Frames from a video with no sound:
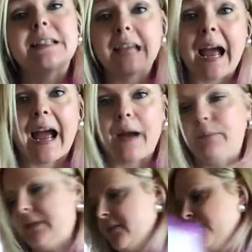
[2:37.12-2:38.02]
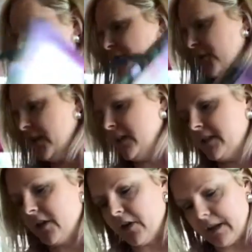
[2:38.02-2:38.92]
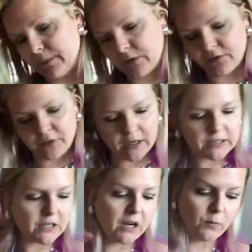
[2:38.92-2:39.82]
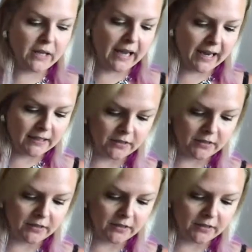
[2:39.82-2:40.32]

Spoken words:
tabs for the first time. It's the first time we had